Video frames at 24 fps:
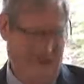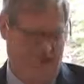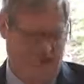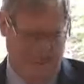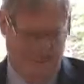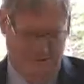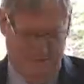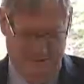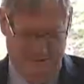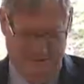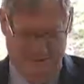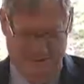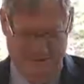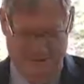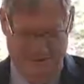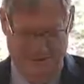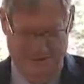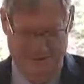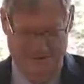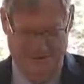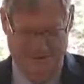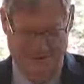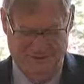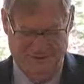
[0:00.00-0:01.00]

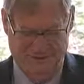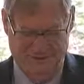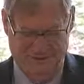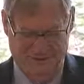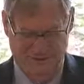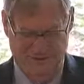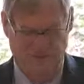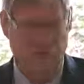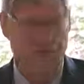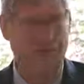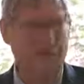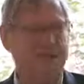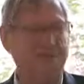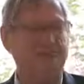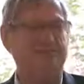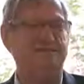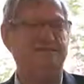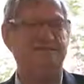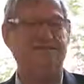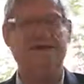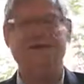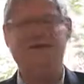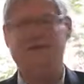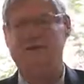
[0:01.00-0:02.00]
In
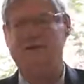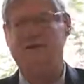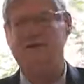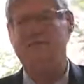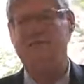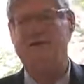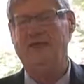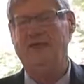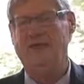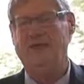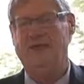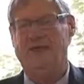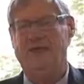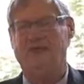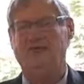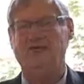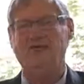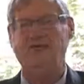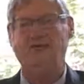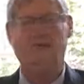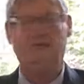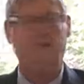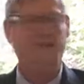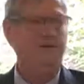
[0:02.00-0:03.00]
727, a
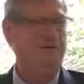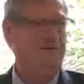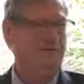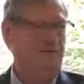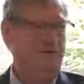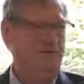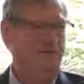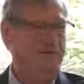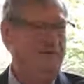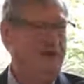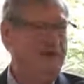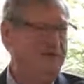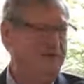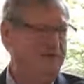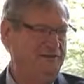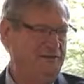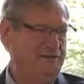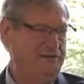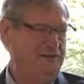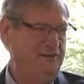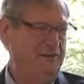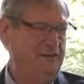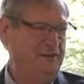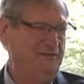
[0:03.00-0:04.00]
group of people from
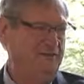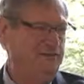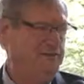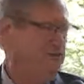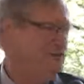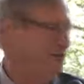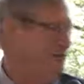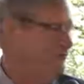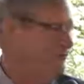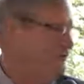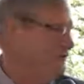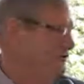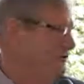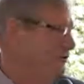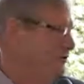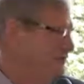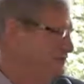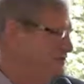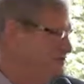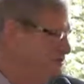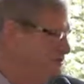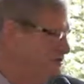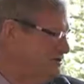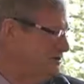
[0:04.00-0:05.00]
England came to
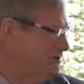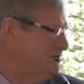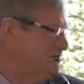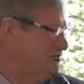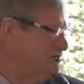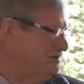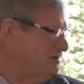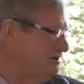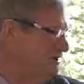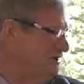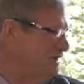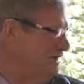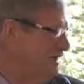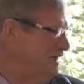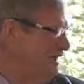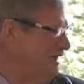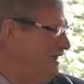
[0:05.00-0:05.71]
Nova Scotia